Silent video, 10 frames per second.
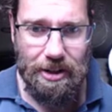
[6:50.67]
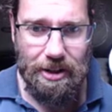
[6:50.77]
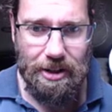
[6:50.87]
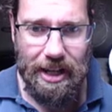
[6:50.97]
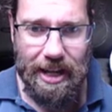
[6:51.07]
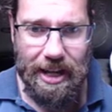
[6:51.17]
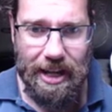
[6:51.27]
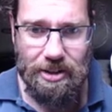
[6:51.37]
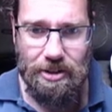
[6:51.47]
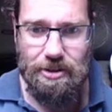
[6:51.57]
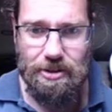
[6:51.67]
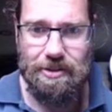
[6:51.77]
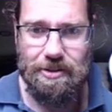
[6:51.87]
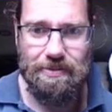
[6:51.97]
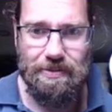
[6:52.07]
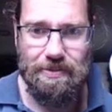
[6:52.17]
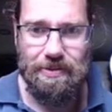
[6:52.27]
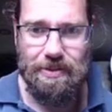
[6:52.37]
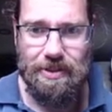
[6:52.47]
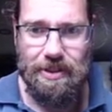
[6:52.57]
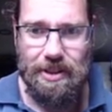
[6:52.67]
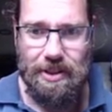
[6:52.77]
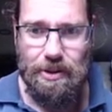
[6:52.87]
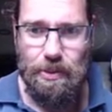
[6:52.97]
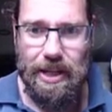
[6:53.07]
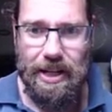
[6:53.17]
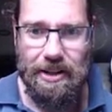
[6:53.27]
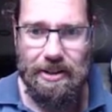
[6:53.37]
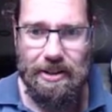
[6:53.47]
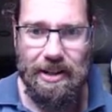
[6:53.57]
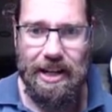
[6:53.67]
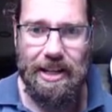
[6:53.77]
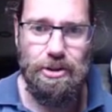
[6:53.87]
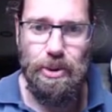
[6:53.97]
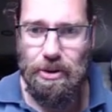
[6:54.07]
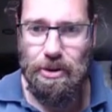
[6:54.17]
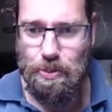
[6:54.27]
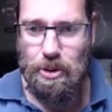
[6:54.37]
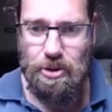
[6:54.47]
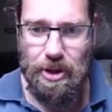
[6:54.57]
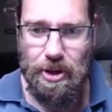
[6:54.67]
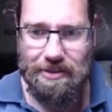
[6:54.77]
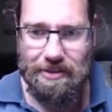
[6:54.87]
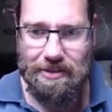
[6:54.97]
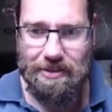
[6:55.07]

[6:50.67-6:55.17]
and go execute, we get a uh, 200 response, okay.